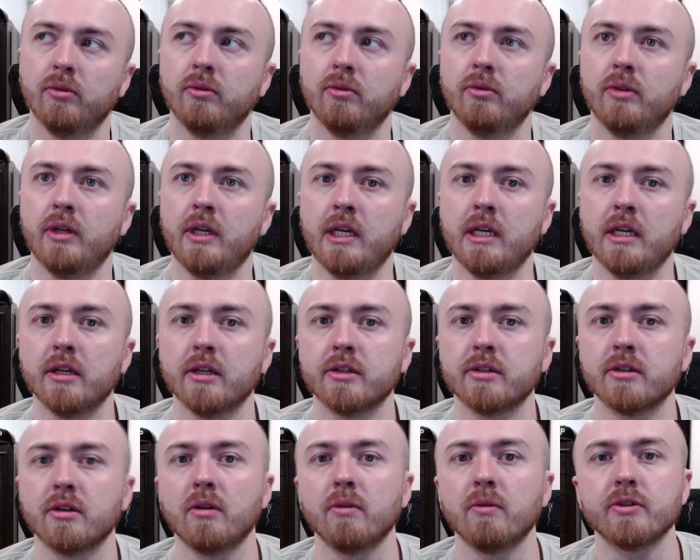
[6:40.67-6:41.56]
he doesn't
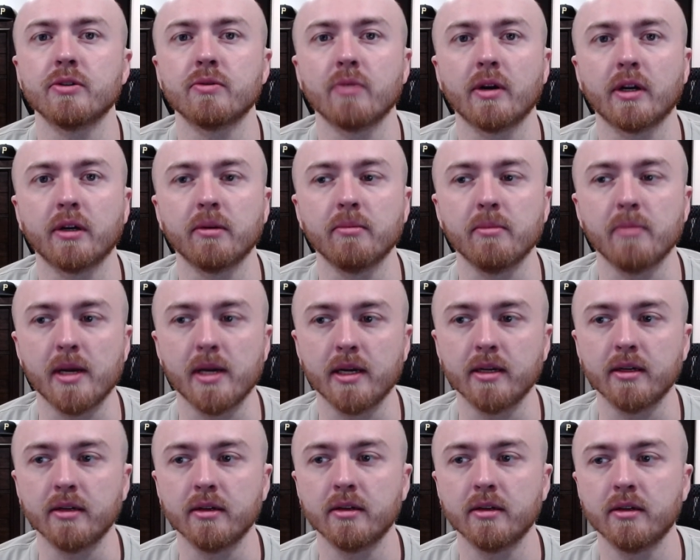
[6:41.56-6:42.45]
always
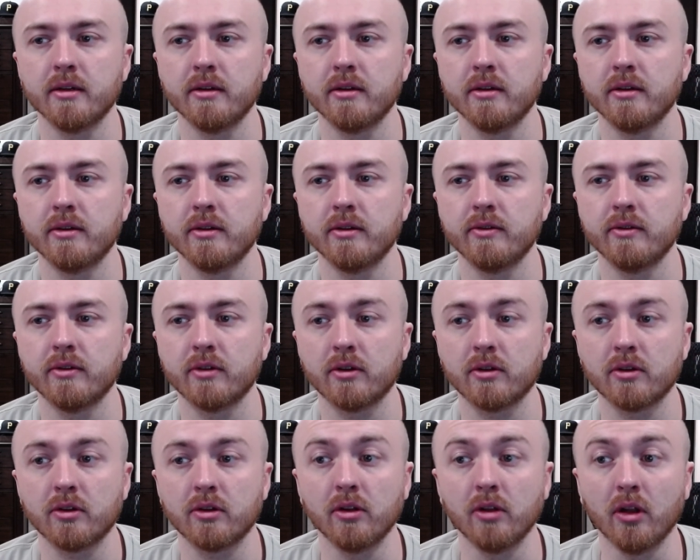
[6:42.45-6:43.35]
recommend
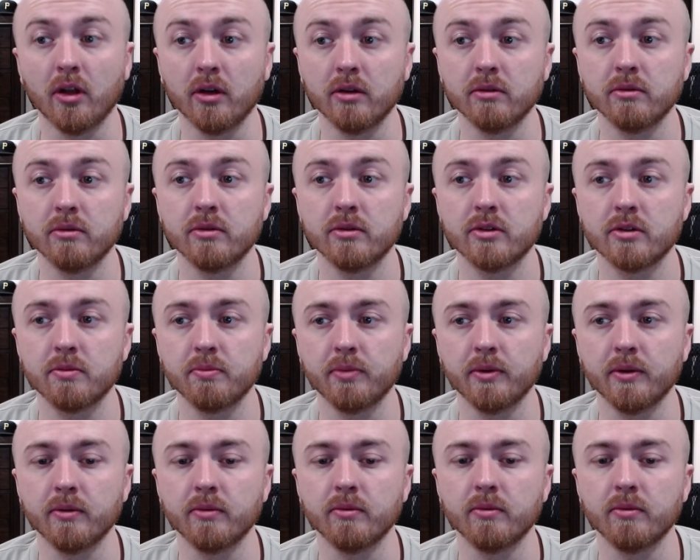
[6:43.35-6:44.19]
clones, but